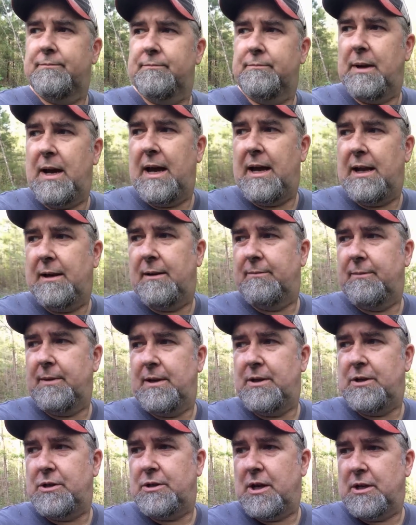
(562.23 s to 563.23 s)
Man,
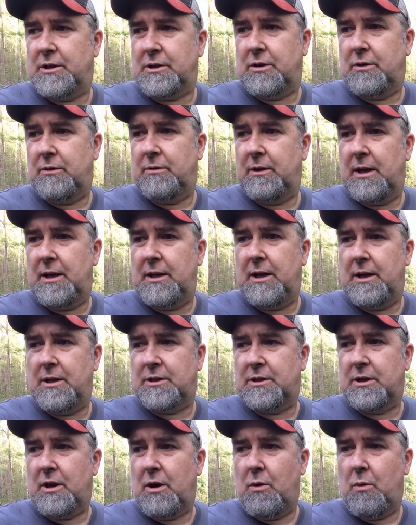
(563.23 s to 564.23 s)
it does
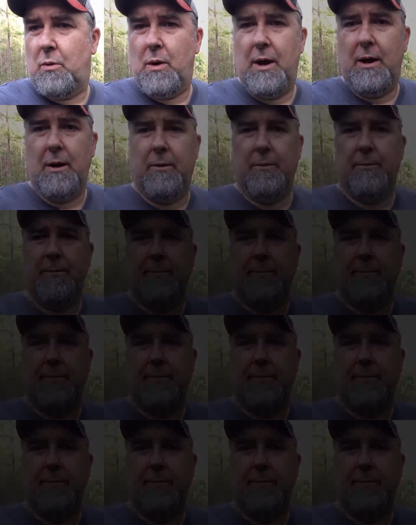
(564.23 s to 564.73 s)
so well.